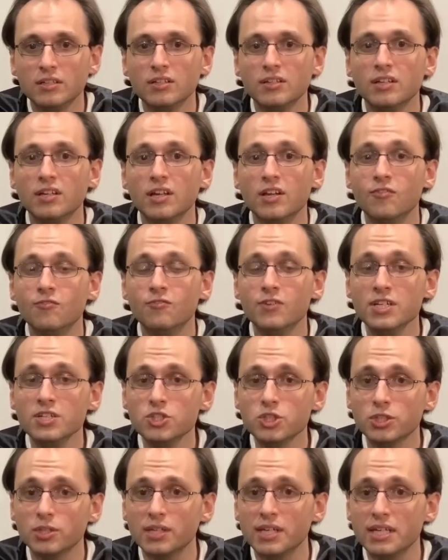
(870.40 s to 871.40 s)

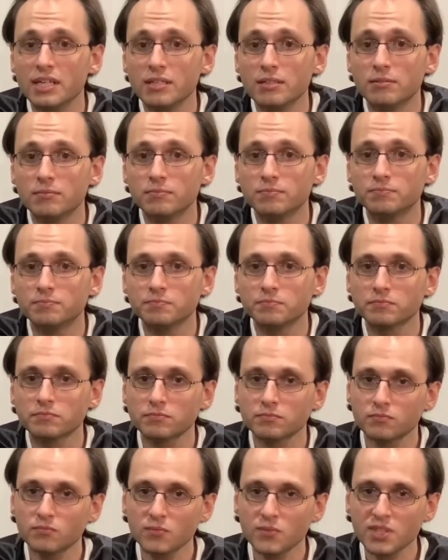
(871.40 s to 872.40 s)
Eventually,
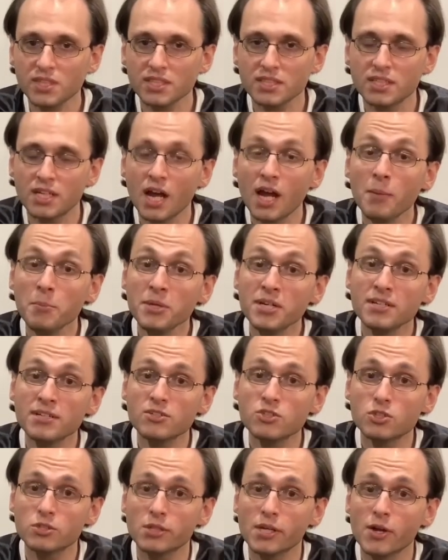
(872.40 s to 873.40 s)
communists
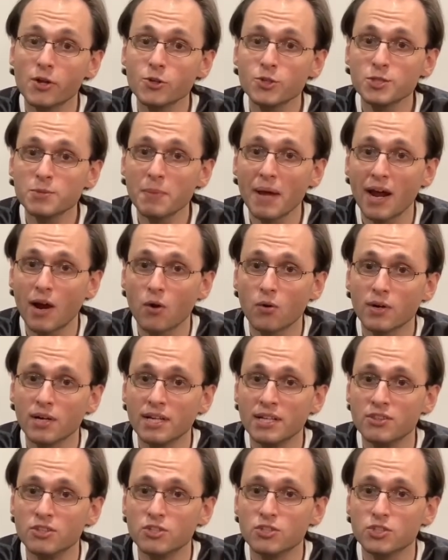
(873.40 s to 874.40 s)
lost power in
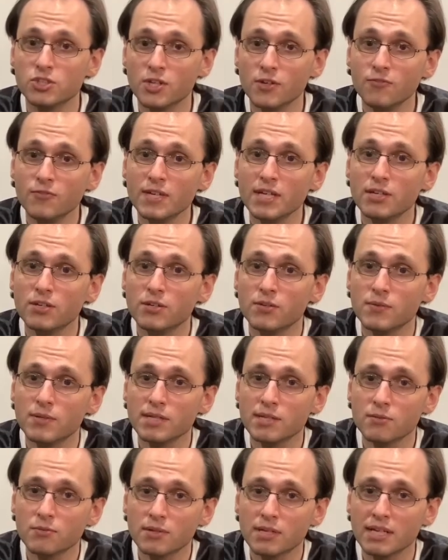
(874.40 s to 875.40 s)
the Soviet
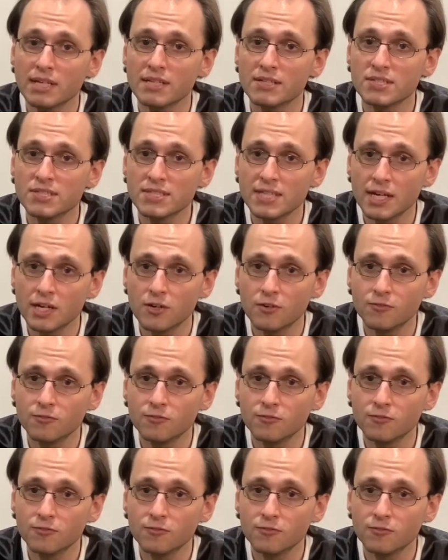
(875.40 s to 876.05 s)
Union itself,